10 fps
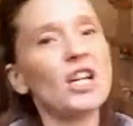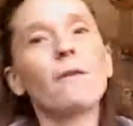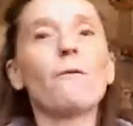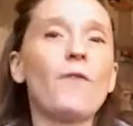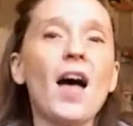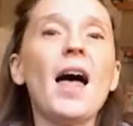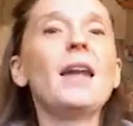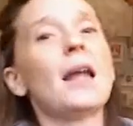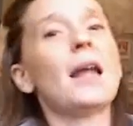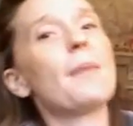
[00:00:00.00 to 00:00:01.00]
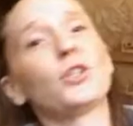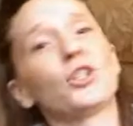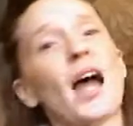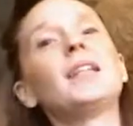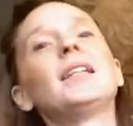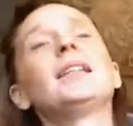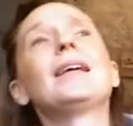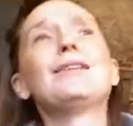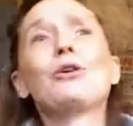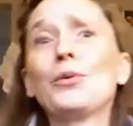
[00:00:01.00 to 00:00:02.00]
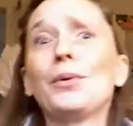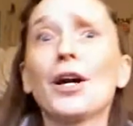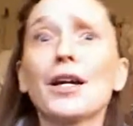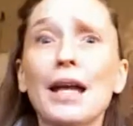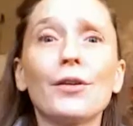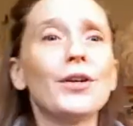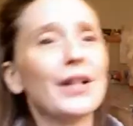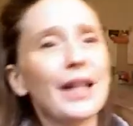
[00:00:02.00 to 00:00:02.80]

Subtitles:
and fun and abstract. And then you go to an art gallery and you're like,